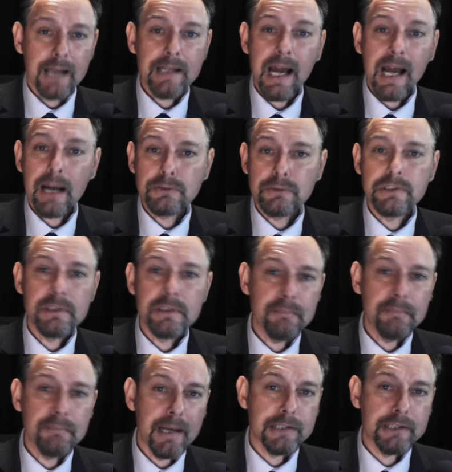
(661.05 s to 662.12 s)
And how do
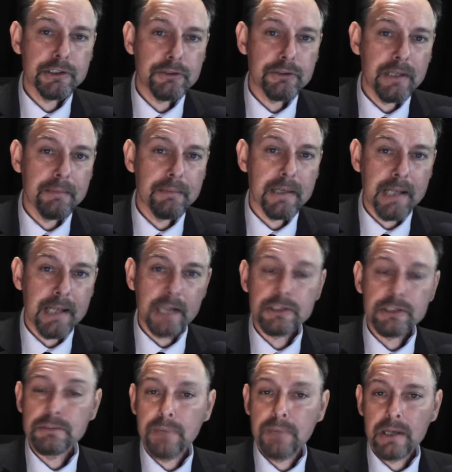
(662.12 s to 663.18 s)
the mainstream
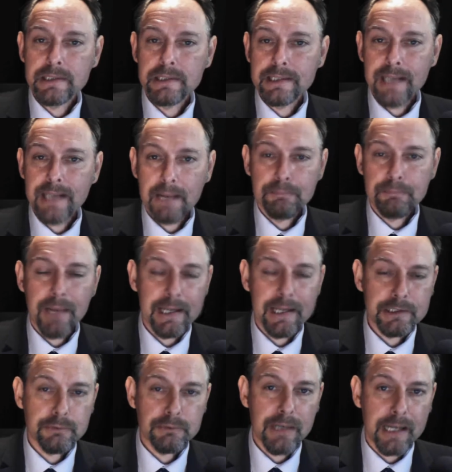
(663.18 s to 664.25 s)
national parties'
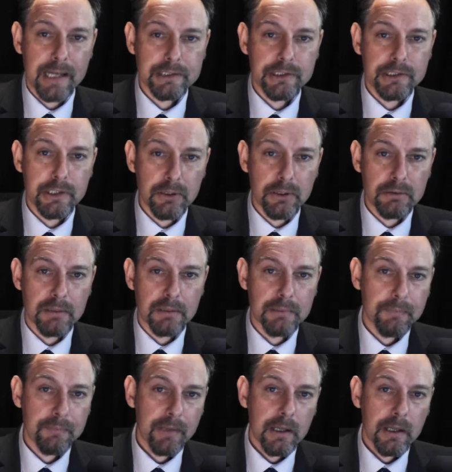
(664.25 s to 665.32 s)
campaigns relate to Europe?